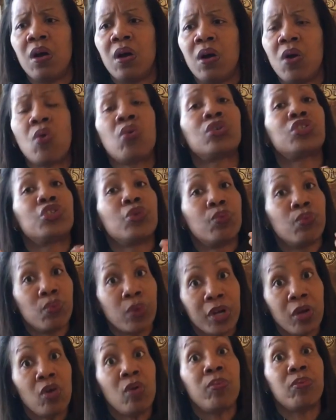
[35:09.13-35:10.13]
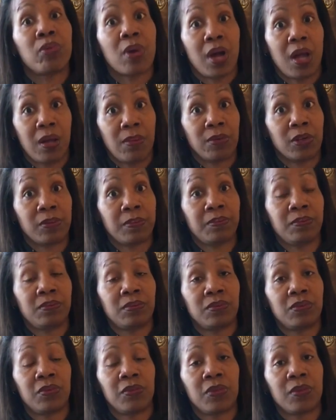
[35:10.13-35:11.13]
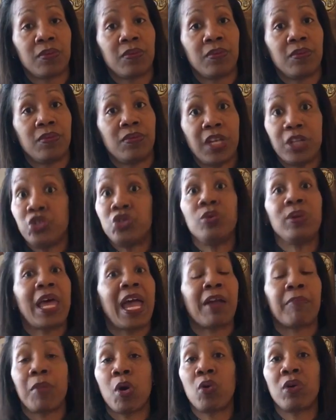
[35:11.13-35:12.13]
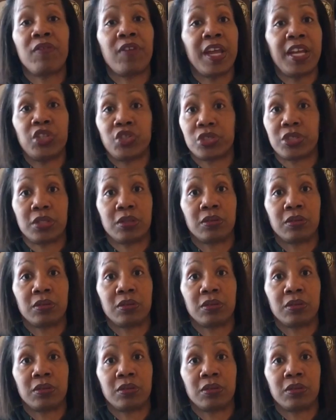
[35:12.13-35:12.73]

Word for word: Or is the real problem that you lack motivation?